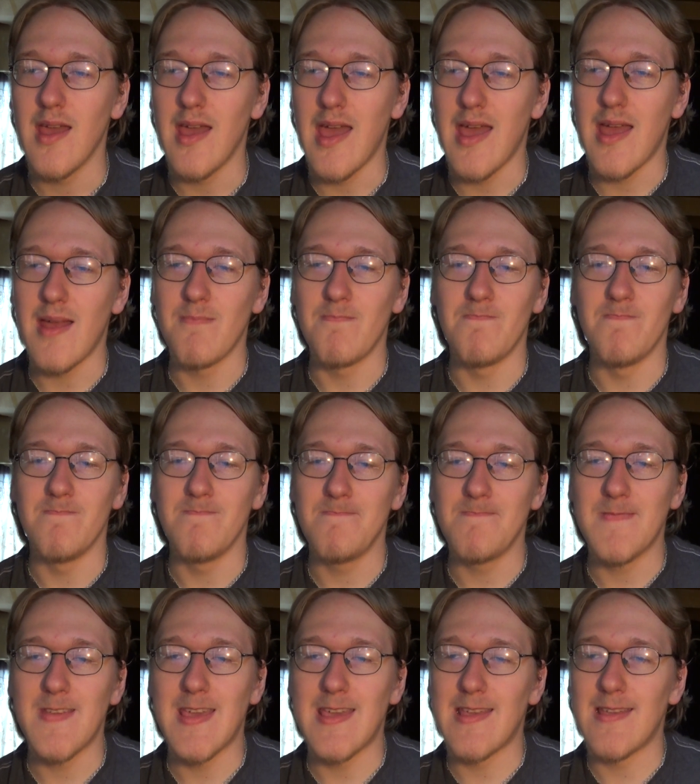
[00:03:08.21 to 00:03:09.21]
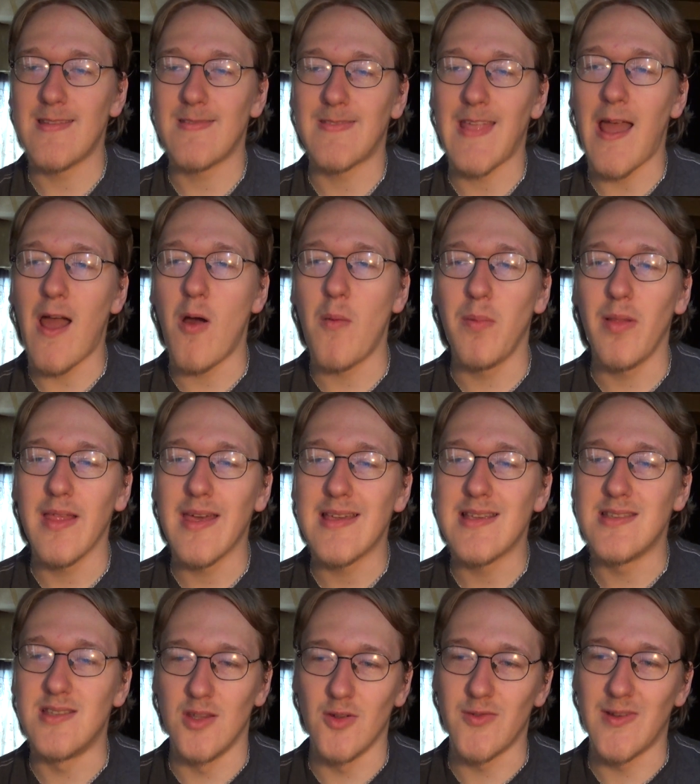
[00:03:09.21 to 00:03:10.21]
and he
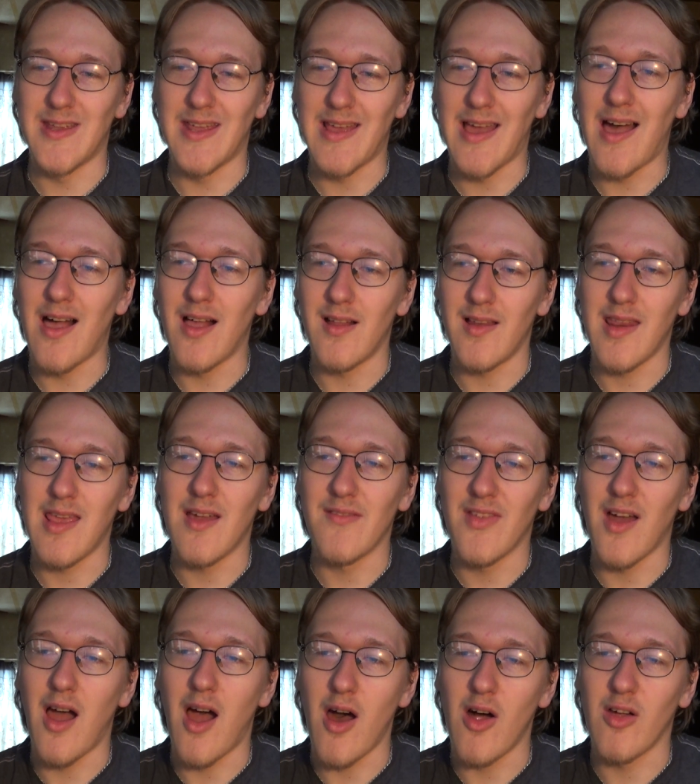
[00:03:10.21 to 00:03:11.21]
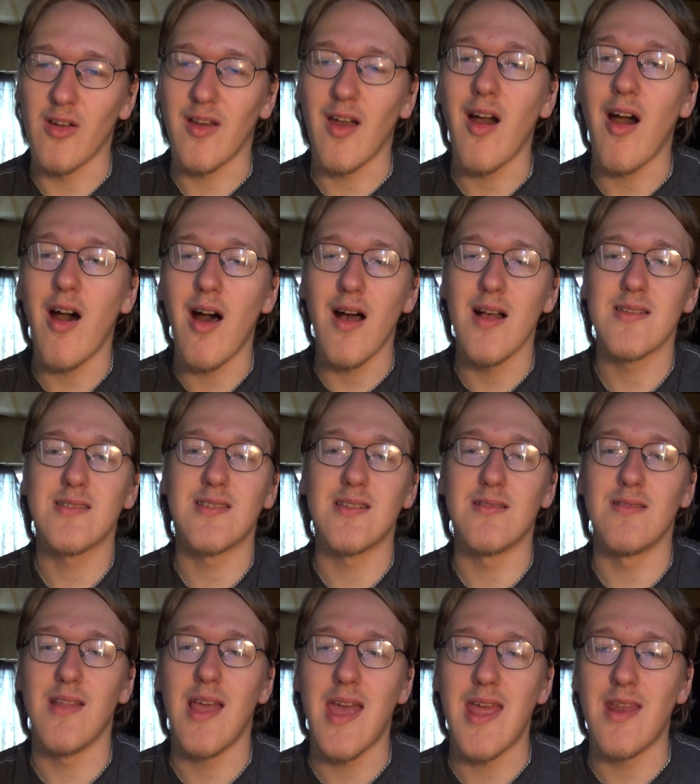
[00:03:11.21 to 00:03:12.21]
downplays the reality of the Holocaust
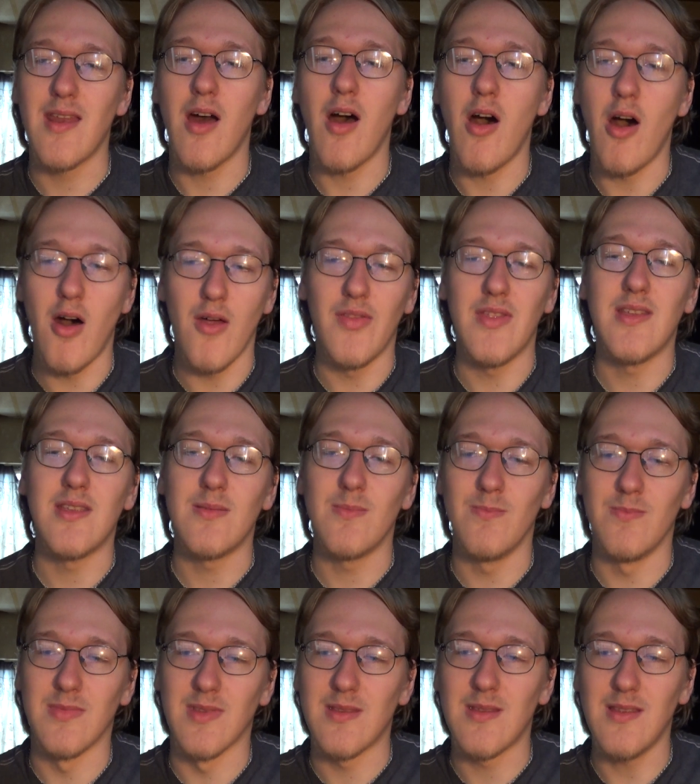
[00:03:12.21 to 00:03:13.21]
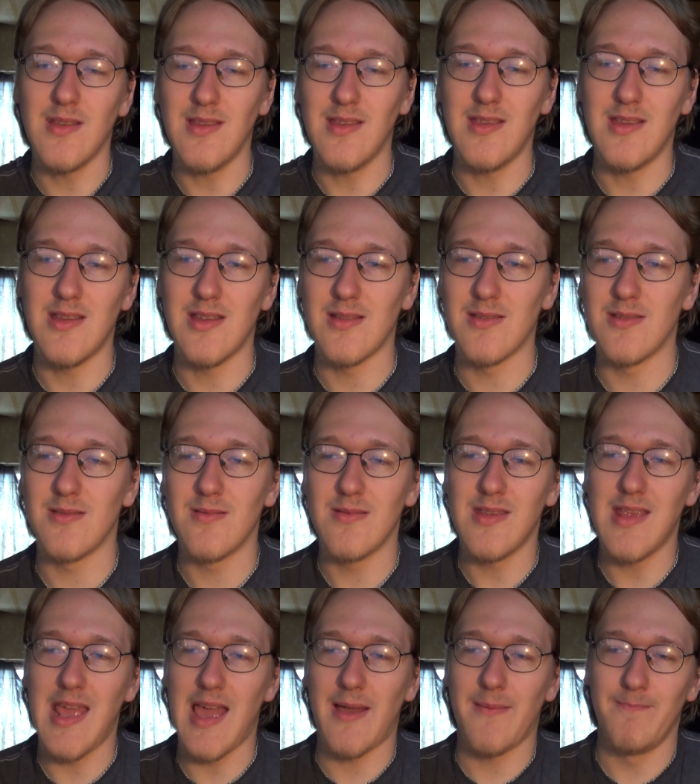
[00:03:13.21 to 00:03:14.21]
and and all the
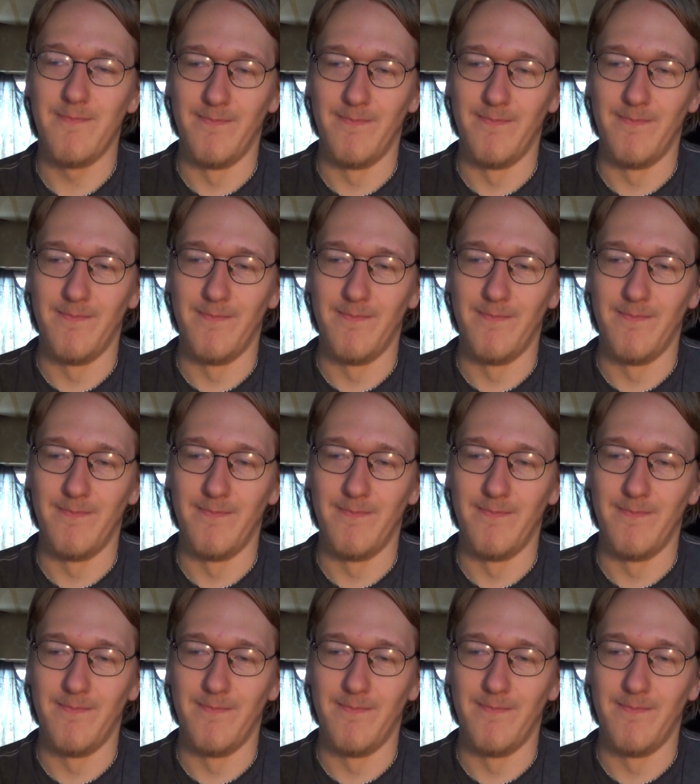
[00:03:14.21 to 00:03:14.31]
just yeah.